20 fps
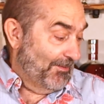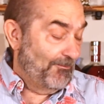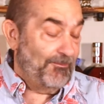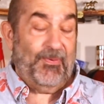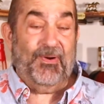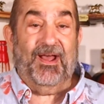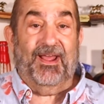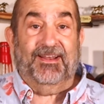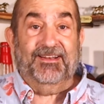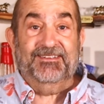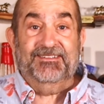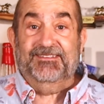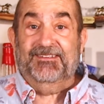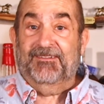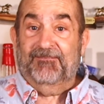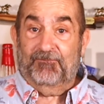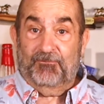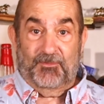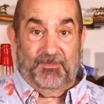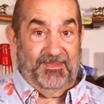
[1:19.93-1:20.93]
But
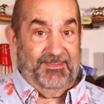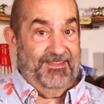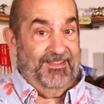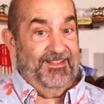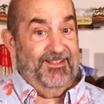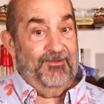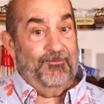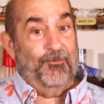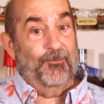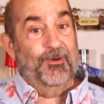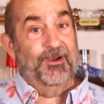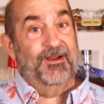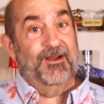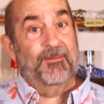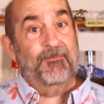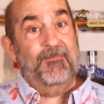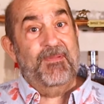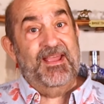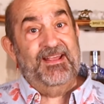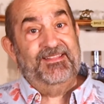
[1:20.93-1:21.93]
we're going
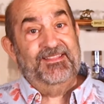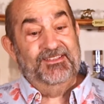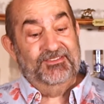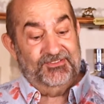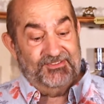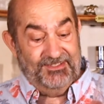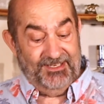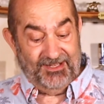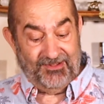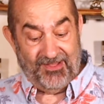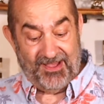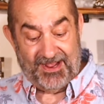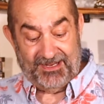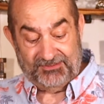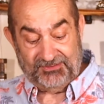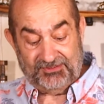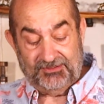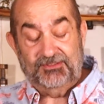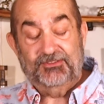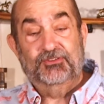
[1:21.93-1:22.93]
to make this in the
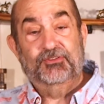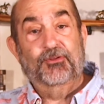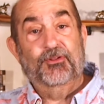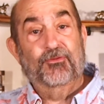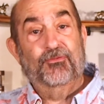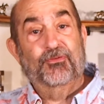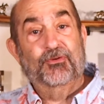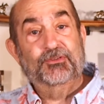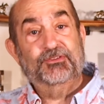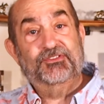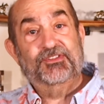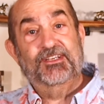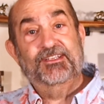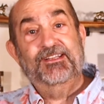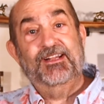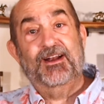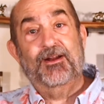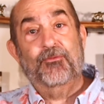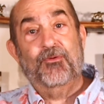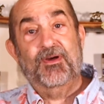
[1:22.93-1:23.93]
glass. So the first
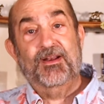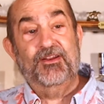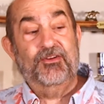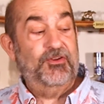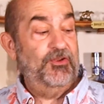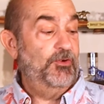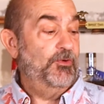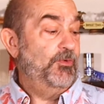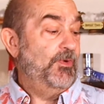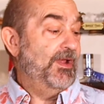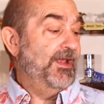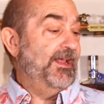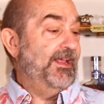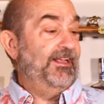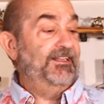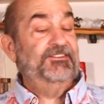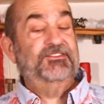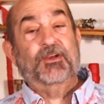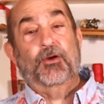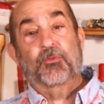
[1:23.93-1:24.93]
thing that I want to do
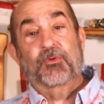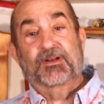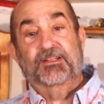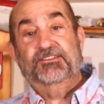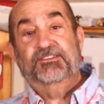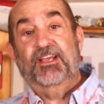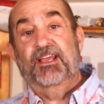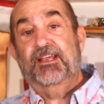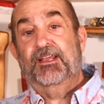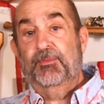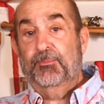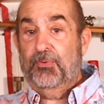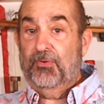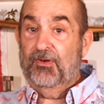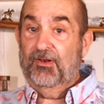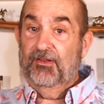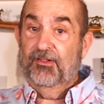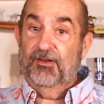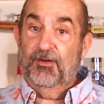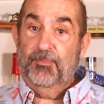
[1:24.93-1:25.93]
is I want to take and
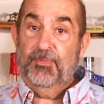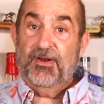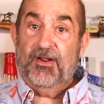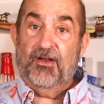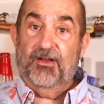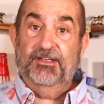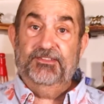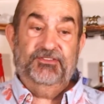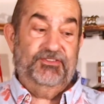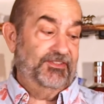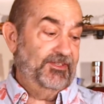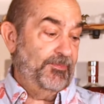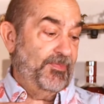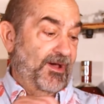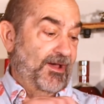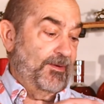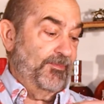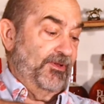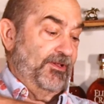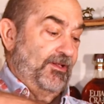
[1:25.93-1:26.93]
put a little bit of ice in the
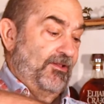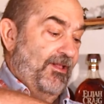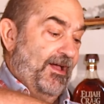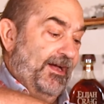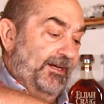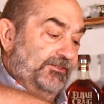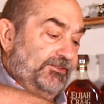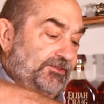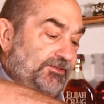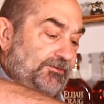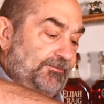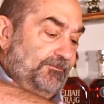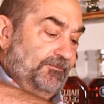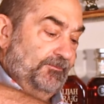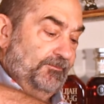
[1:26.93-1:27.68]
bottom of the glass.